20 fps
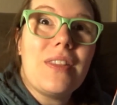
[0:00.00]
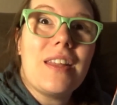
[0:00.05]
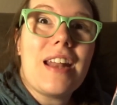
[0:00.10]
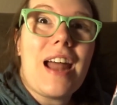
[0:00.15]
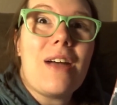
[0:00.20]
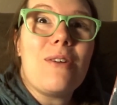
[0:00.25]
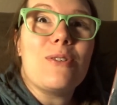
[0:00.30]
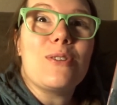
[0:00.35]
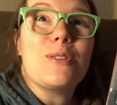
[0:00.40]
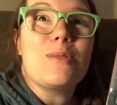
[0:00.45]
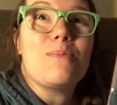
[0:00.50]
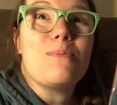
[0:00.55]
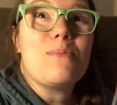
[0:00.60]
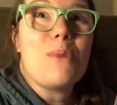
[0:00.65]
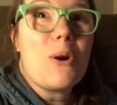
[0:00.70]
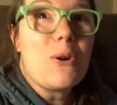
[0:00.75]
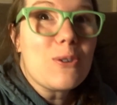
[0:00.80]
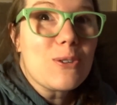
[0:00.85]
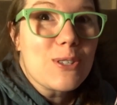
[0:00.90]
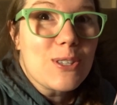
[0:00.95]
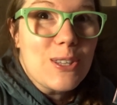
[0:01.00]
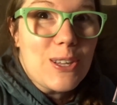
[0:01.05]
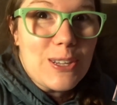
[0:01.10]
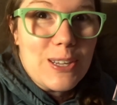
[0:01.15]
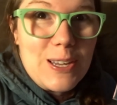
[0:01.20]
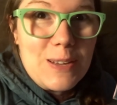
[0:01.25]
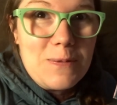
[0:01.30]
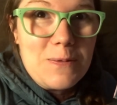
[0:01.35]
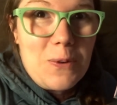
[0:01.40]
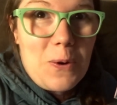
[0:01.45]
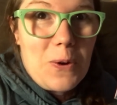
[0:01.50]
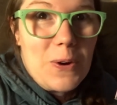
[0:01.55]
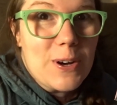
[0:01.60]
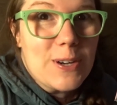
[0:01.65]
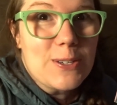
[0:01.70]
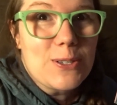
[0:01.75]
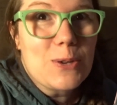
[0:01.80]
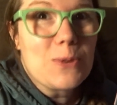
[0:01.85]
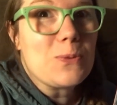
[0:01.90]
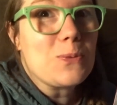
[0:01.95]
that I was most looking
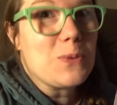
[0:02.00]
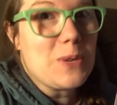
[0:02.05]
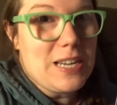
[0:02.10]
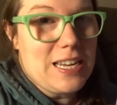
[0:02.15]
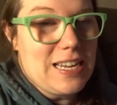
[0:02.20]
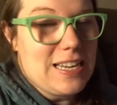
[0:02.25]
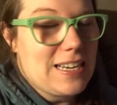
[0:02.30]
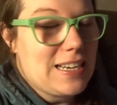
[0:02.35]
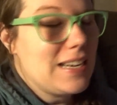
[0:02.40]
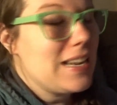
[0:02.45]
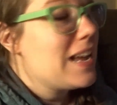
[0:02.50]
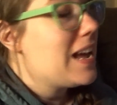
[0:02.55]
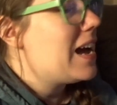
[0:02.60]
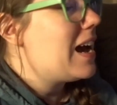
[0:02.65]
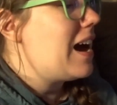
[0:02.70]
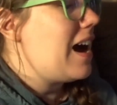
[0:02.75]
forward to read.